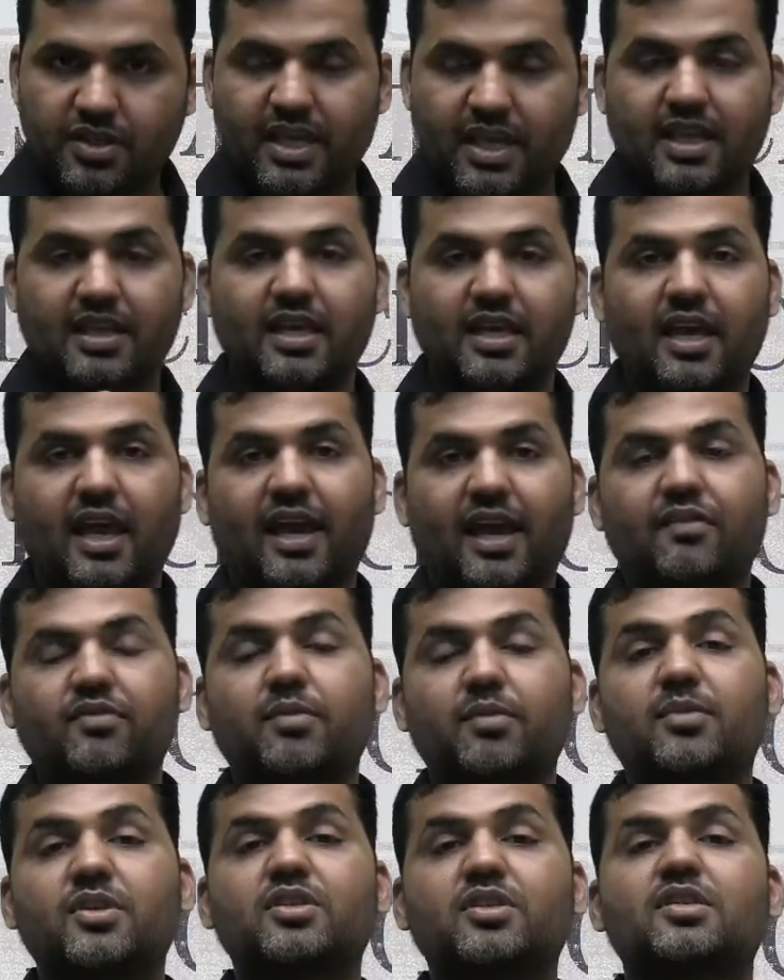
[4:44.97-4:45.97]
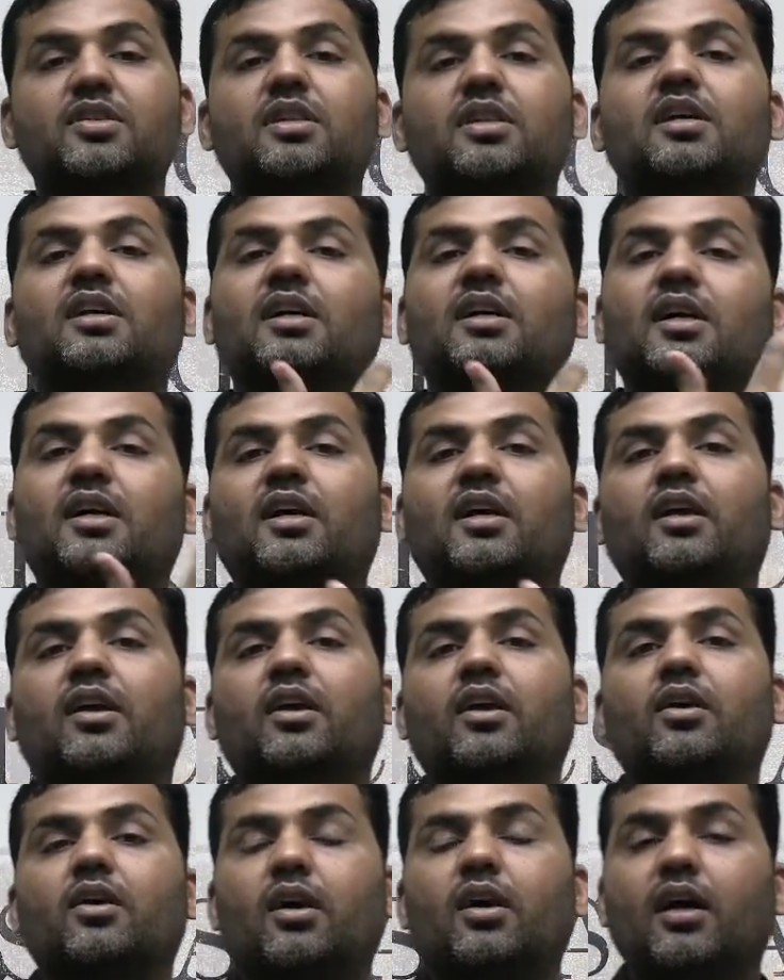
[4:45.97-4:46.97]
They have the business in the,
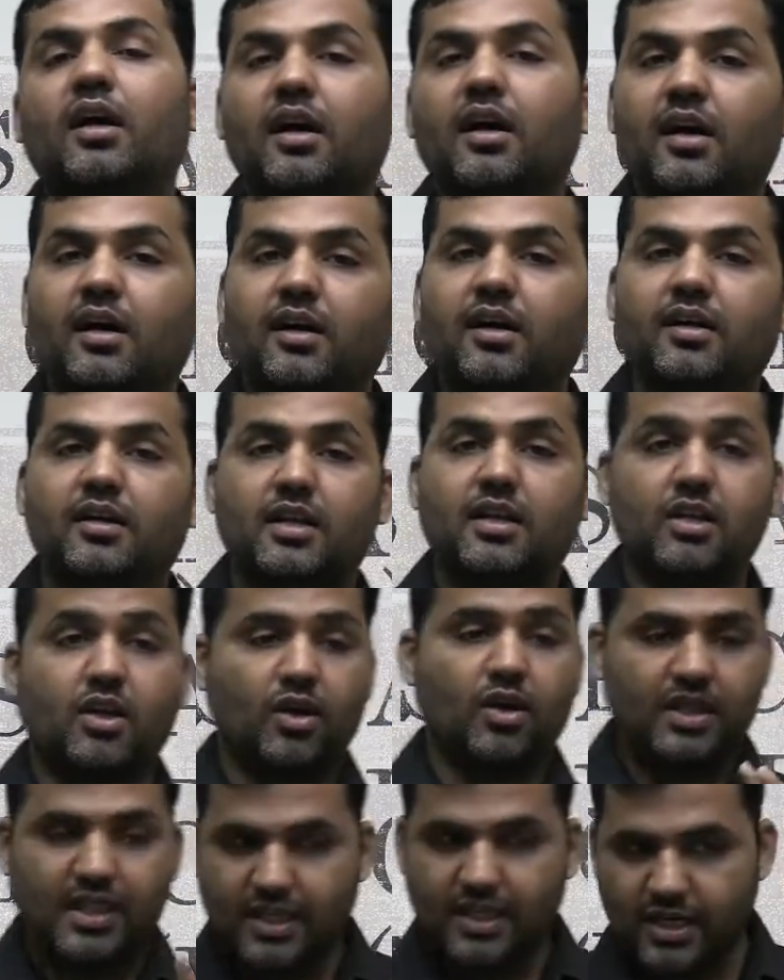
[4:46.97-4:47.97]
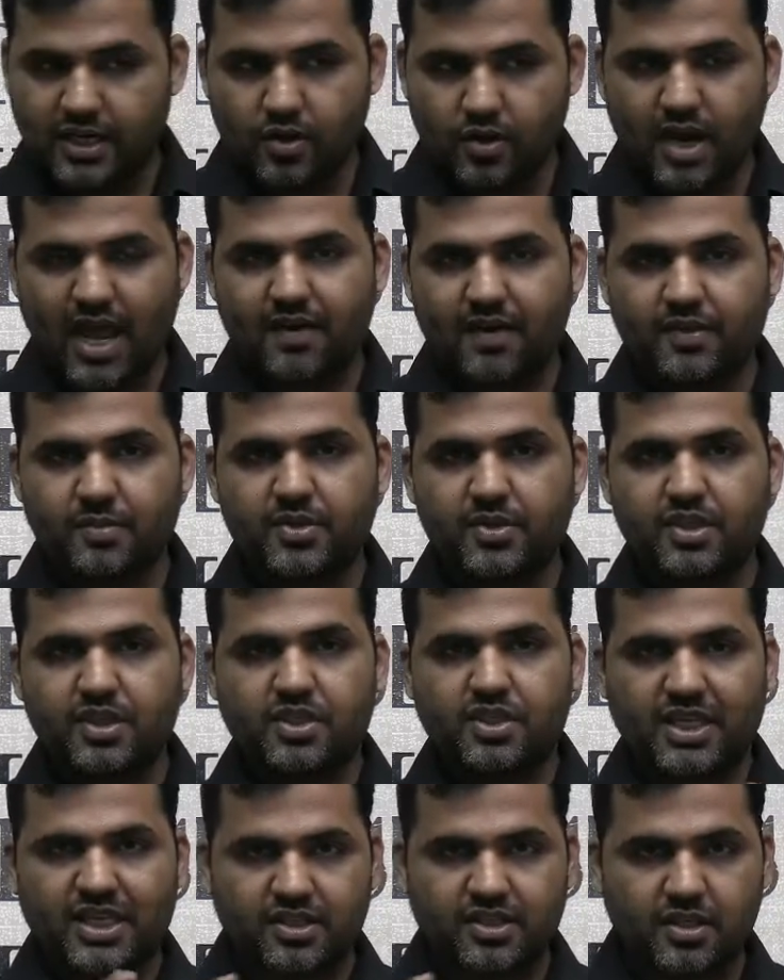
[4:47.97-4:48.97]
they don't have the
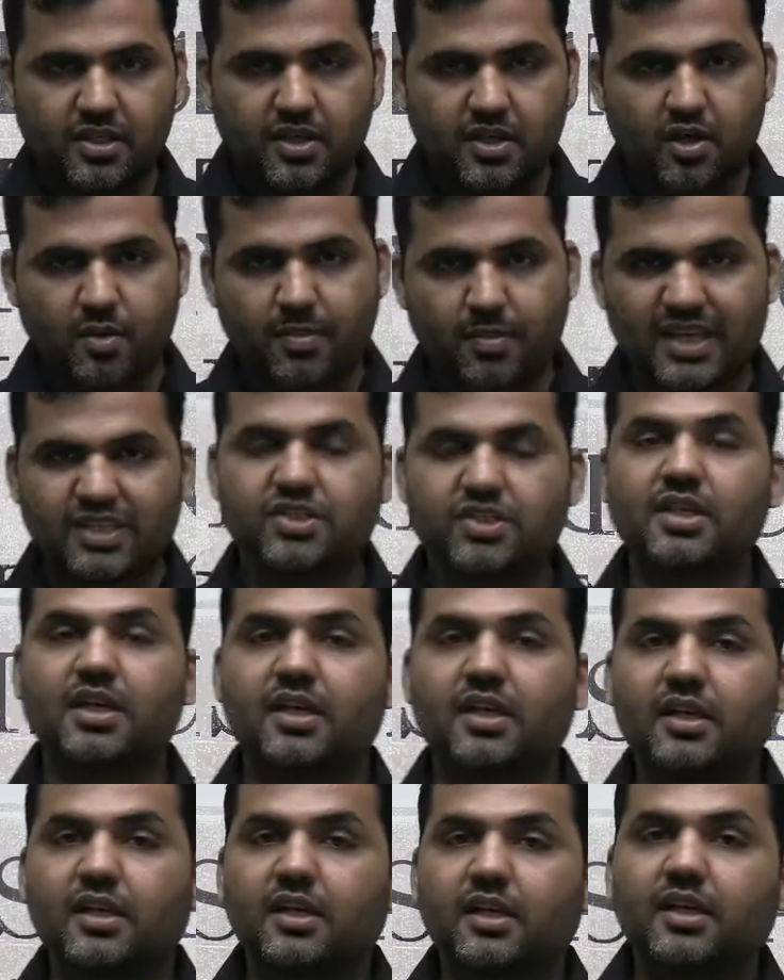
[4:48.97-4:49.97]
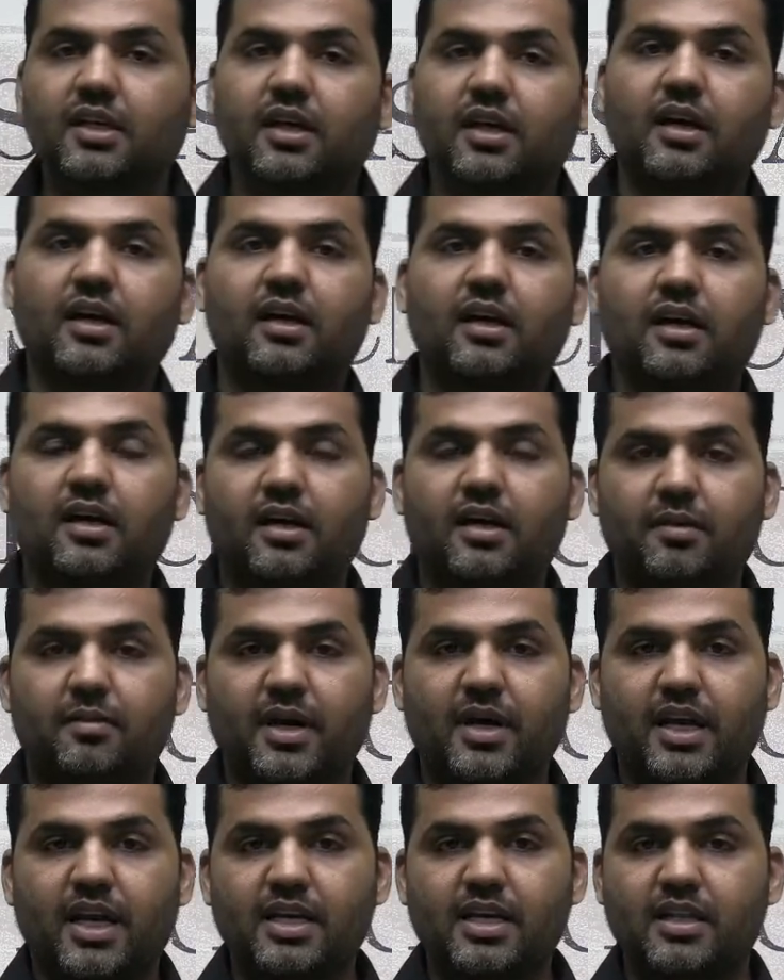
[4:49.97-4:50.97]
business just in the domestic
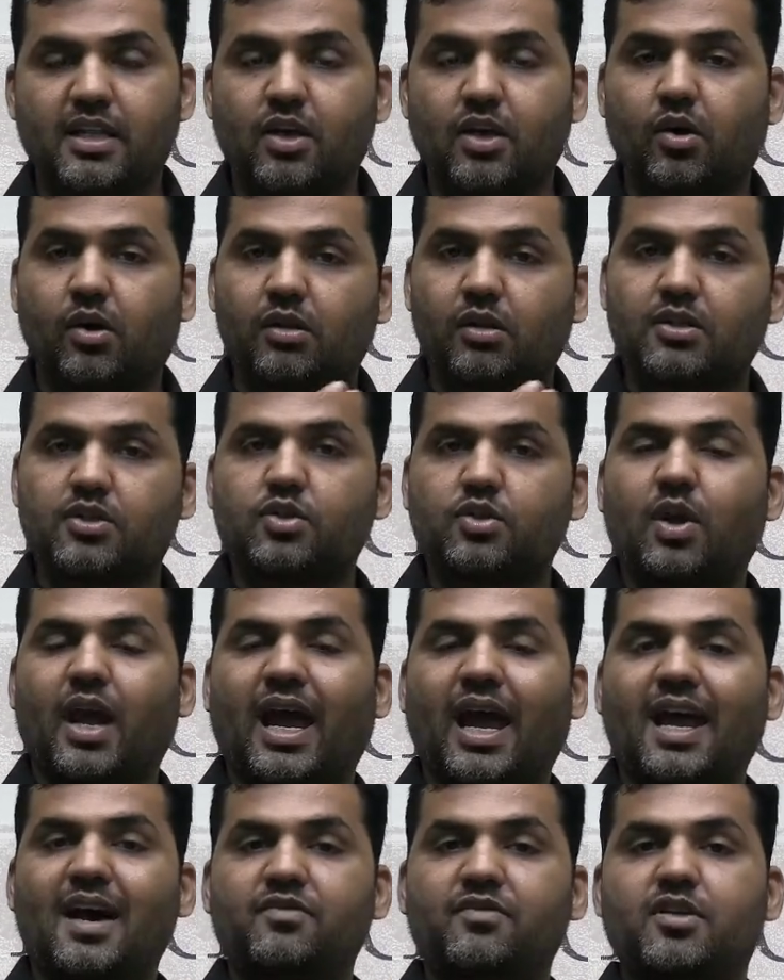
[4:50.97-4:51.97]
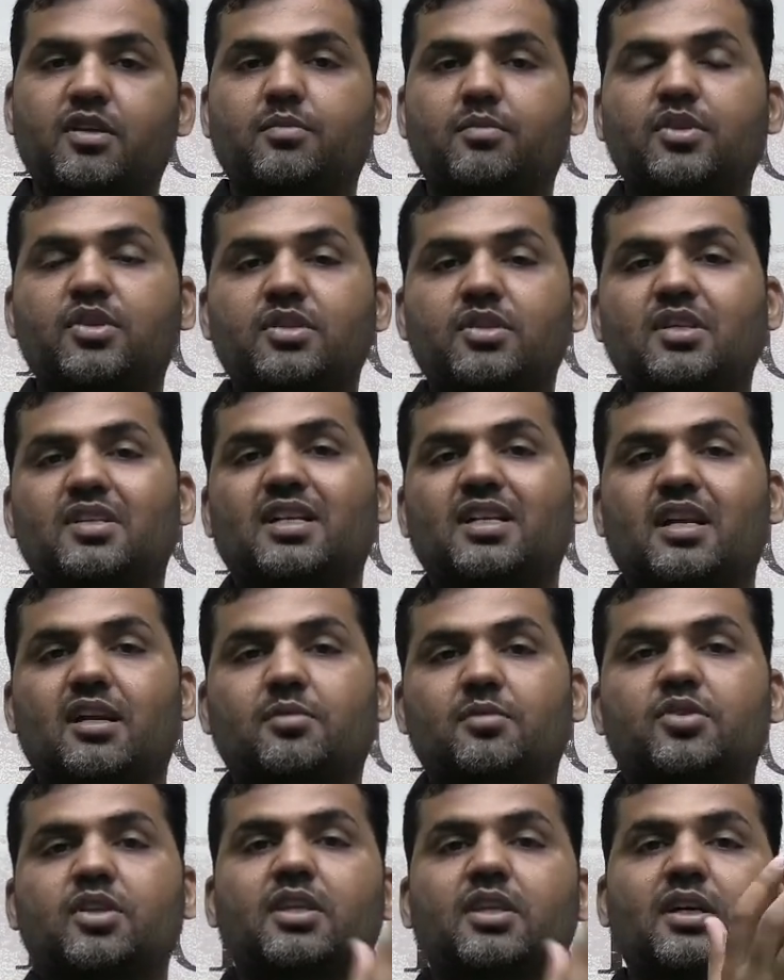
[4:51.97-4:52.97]
market. They also have their business
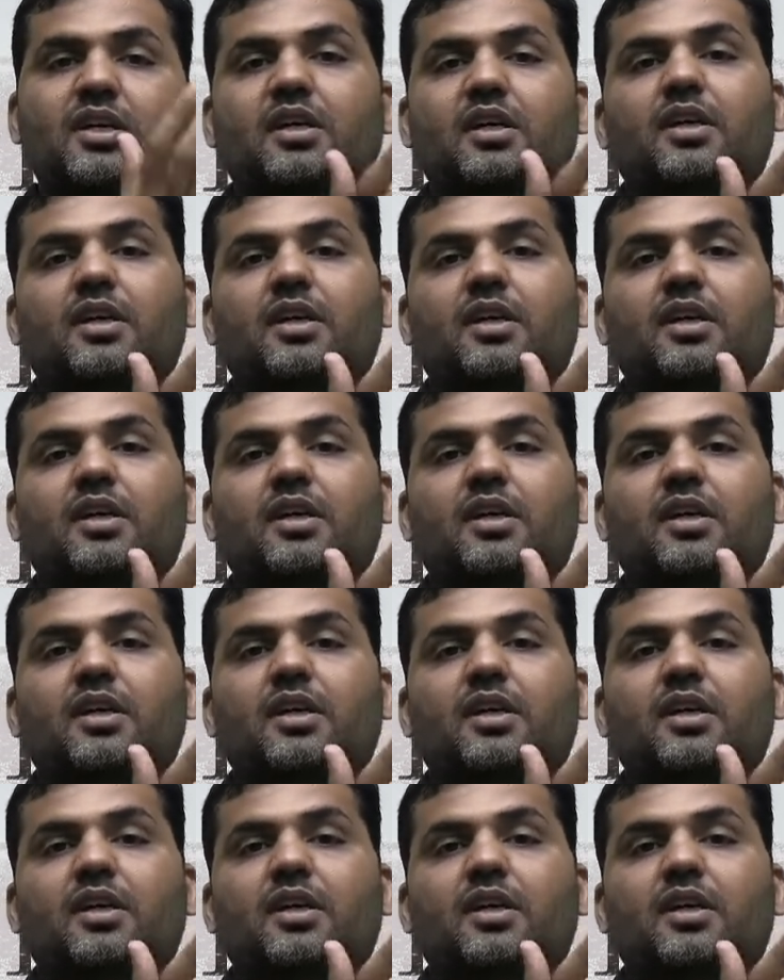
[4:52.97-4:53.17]
setups in